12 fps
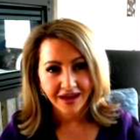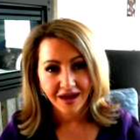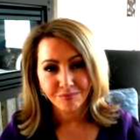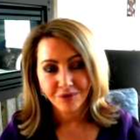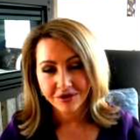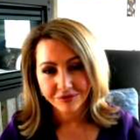
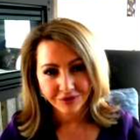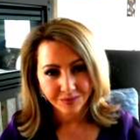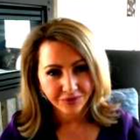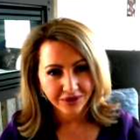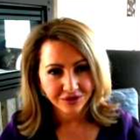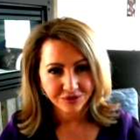At Ball
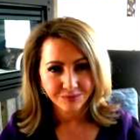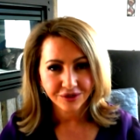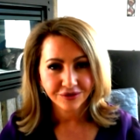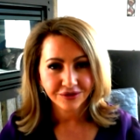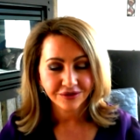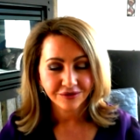Corporation, we
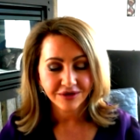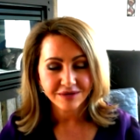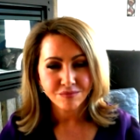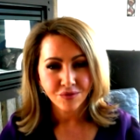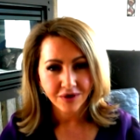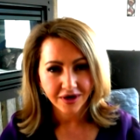couldn't agree
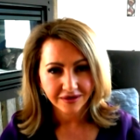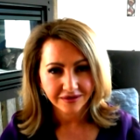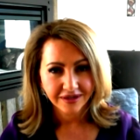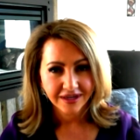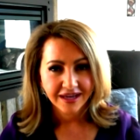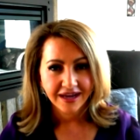more.
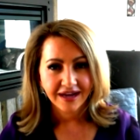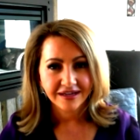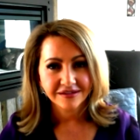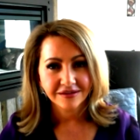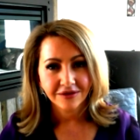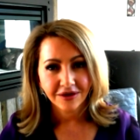
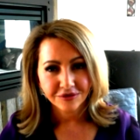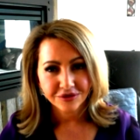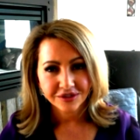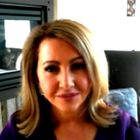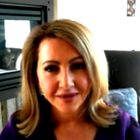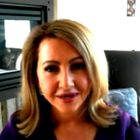As the
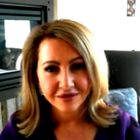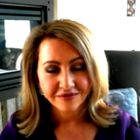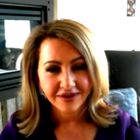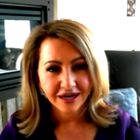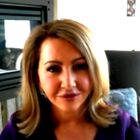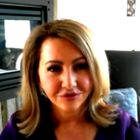largest
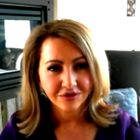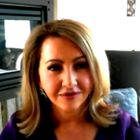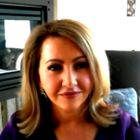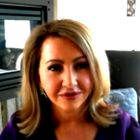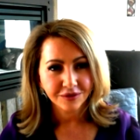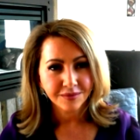manufacturer
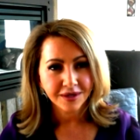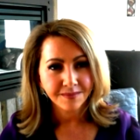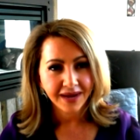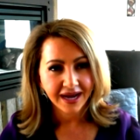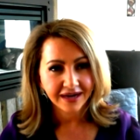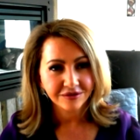of aluminum
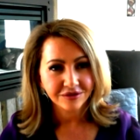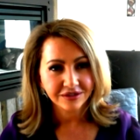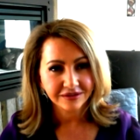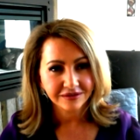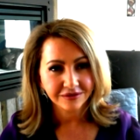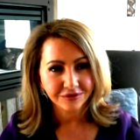packaging
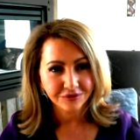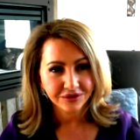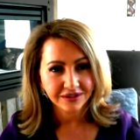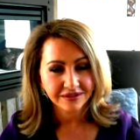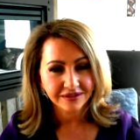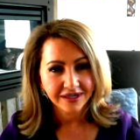
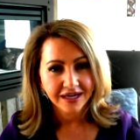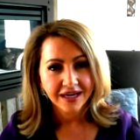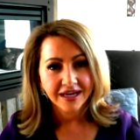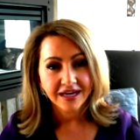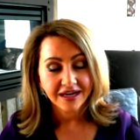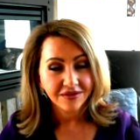solutions,
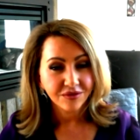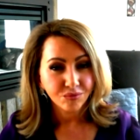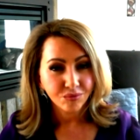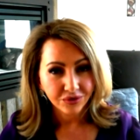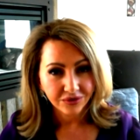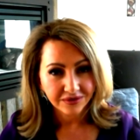in the
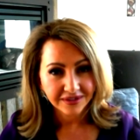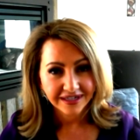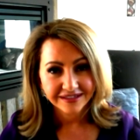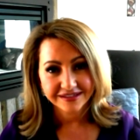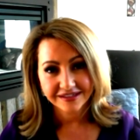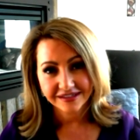world,
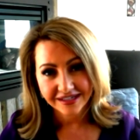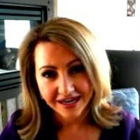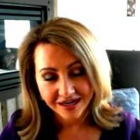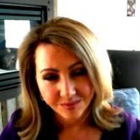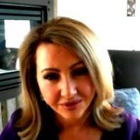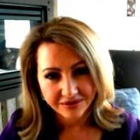
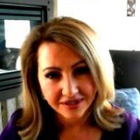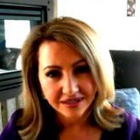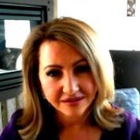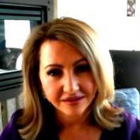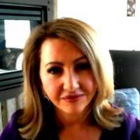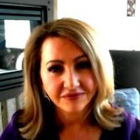sustainability
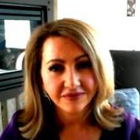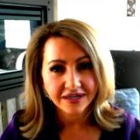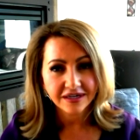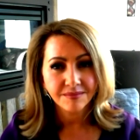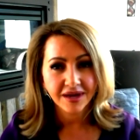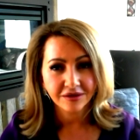is a
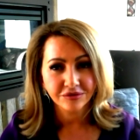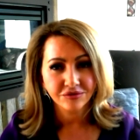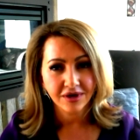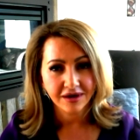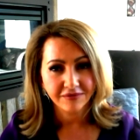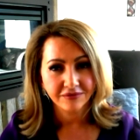fundamental
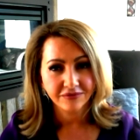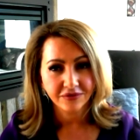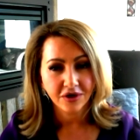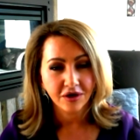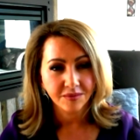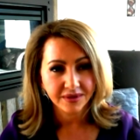driver for
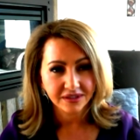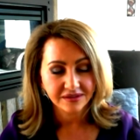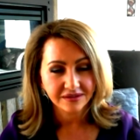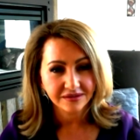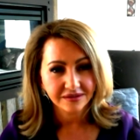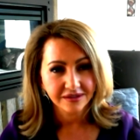our
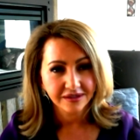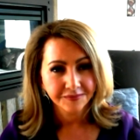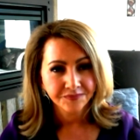business